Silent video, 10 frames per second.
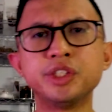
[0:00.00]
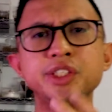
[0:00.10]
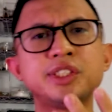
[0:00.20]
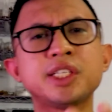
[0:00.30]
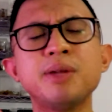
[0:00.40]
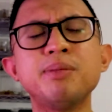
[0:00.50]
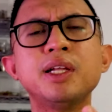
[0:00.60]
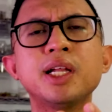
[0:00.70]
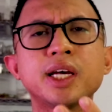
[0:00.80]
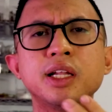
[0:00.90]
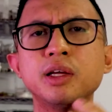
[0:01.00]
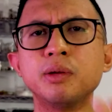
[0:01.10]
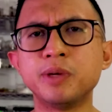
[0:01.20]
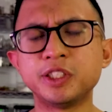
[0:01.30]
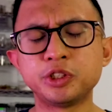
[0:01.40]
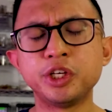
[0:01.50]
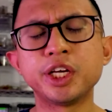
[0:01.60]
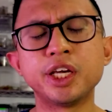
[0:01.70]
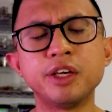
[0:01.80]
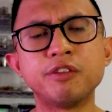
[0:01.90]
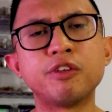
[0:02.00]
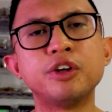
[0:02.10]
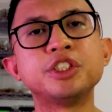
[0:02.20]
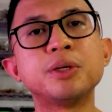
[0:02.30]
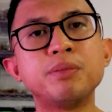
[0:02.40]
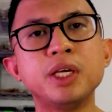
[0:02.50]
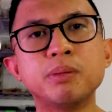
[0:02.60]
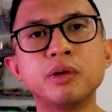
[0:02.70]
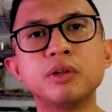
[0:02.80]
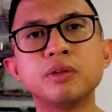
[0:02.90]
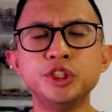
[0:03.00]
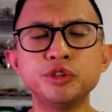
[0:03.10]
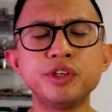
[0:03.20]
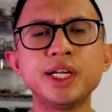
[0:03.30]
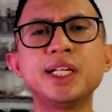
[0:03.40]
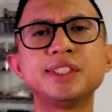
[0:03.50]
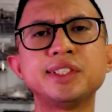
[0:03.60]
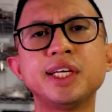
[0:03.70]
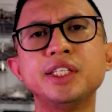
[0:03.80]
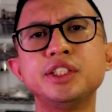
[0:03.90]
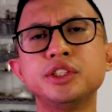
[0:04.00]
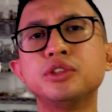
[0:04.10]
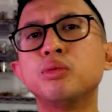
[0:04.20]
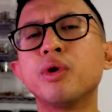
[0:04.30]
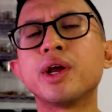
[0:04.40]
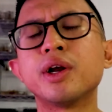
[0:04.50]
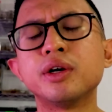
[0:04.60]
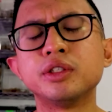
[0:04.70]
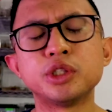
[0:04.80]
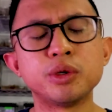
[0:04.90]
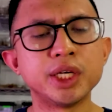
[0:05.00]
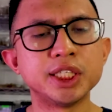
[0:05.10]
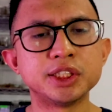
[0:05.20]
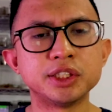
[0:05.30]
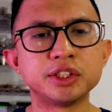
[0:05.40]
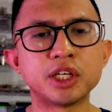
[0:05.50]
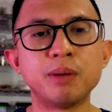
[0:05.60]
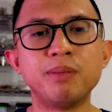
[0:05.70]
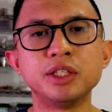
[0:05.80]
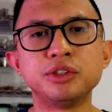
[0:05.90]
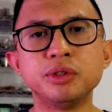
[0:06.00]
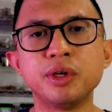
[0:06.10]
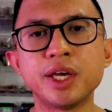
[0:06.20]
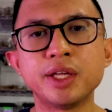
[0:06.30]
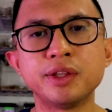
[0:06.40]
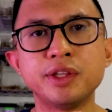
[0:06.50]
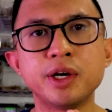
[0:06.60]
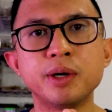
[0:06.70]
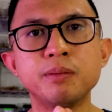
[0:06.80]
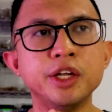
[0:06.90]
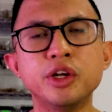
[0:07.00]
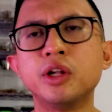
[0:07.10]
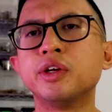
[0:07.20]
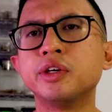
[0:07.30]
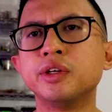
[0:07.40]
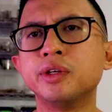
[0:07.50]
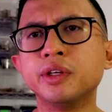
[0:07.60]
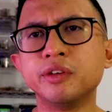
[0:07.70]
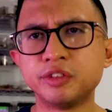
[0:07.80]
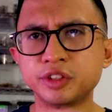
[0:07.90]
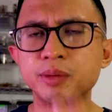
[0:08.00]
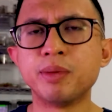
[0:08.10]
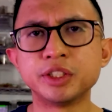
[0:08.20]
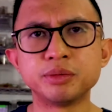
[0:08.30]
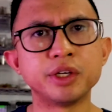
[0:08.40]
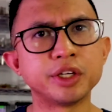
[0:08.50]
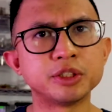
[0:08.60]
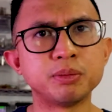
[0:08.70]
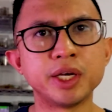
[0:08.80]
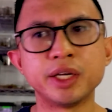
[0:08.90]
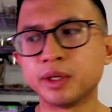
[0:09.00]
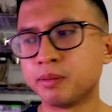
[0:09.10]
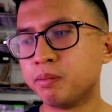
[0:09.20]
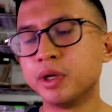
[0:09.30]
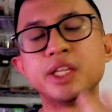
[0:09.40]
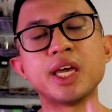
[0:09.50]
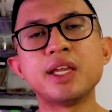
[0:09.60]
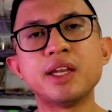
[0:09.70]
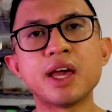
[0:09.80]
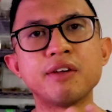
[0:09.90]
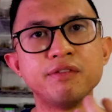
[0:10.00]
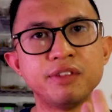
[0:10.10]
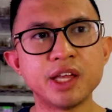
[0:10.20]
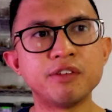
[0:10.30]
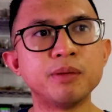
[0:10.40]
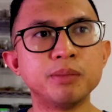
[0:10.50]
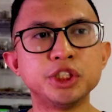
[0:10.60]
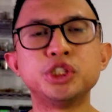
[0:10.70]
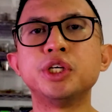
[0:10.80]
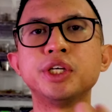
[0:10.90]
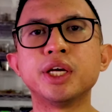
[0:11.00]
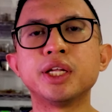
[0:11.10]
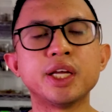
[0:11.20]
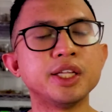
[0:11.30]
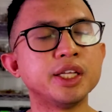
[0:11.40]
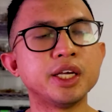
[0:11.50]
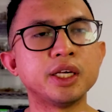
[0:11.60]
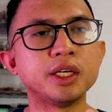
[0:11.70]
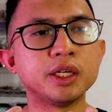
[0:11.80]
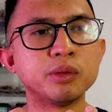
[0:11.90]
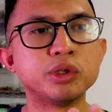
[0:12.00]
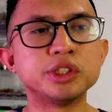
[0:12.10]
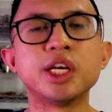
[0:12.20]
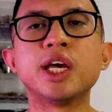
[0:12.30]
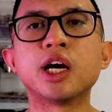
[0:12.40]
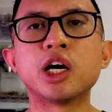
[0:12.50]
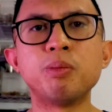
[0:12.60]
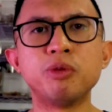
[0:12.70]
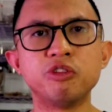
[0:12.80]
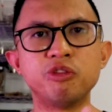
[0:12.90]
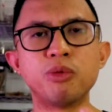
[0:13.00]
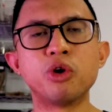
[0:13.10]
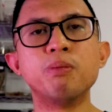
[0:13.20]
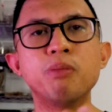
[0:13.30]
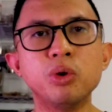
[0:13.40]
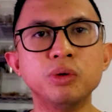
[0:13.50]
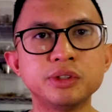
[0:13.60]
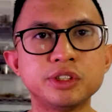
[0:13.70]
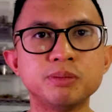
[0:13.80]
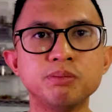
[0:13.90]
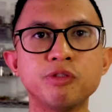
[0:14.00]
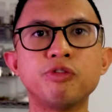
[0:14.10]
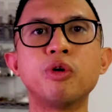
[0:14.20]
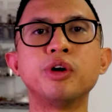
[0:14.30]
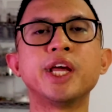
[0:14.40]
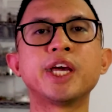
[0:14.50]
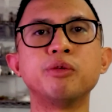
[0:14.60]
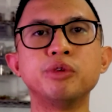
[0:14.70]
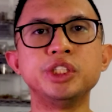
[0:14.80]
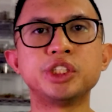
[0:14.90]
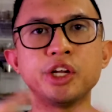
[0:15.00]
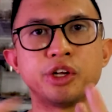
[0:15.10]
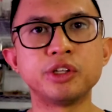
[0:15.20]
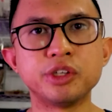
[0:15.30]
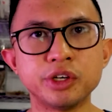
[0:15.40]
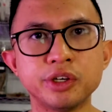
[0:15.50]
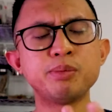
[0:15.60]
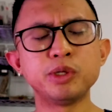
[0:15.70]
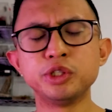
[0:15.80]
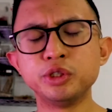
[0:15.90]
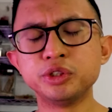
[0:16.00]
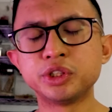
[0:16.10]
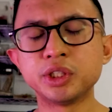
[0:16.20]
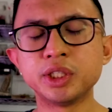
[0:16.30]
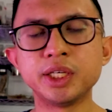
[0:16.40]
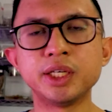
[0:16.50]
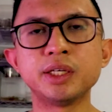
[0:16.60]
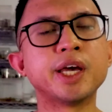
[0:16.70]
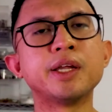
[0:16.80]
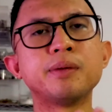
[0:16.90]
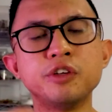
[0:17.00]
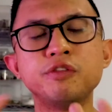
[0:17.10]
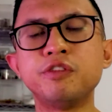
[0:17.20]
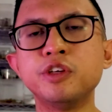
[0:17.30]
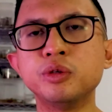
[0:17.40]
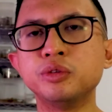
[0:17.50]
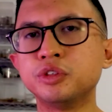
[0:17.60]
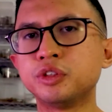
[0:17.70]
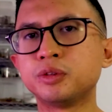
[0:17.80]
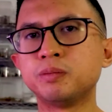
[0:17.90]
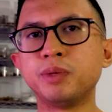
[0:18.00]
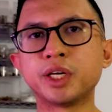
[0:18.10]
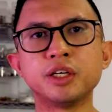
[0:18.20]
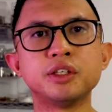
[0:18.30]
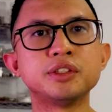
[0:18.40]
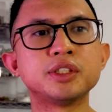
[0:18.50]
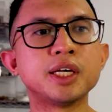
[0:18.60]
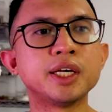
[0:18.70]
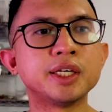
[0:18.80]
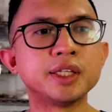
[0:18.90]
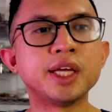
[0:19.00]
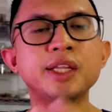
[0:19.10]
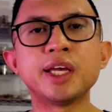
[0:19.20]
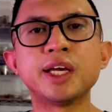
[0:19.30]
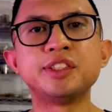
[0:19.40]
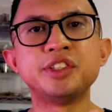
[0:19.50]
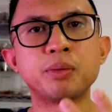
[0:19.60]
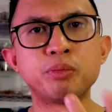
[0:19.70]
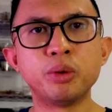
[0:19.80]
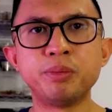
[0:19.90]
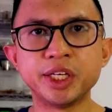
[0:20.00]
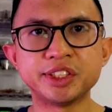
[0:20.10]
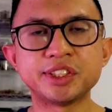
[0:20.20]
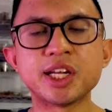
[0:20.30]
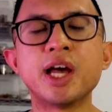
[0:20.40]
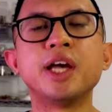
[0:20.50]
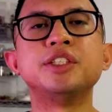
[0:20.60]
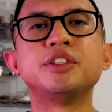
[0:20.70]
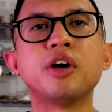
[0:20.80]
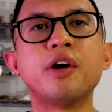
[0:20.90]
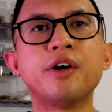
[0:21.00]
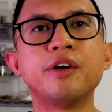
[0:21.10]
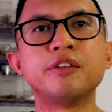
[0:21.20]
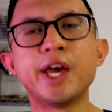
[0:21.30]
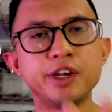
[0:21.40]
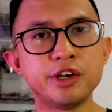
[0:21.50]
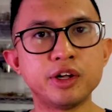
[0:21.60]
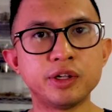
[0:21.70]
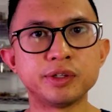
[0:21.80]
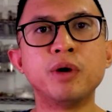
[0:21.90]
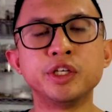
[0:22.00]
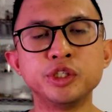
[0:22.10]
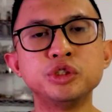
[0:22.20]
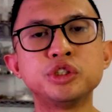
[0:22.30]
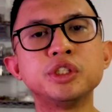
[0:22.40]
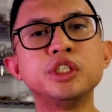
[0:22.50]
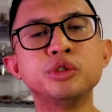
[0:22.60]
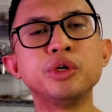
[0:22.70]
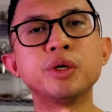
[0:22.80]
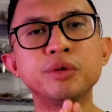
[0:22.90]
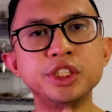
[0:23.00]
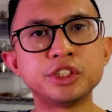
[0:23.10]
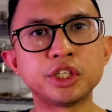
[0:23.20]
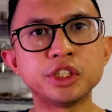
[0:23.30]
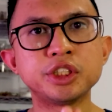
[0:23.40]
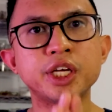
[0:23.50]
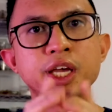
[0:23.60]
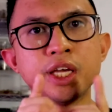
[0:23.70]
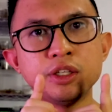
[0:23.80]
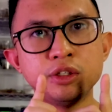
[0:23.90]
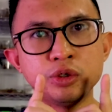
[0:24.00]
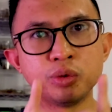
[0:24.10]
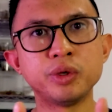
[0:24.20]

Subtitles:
this can be like a little bit tricky for some people. Juvenile stage is where tarantulas are about to hit their adulthood, if it's the best way to explain it, but they have never matured yet, and it will take a couple of more molts before they can reach adulthood. People usually get it confused because like they think it's the appropriate size of an adult, but usually doing research and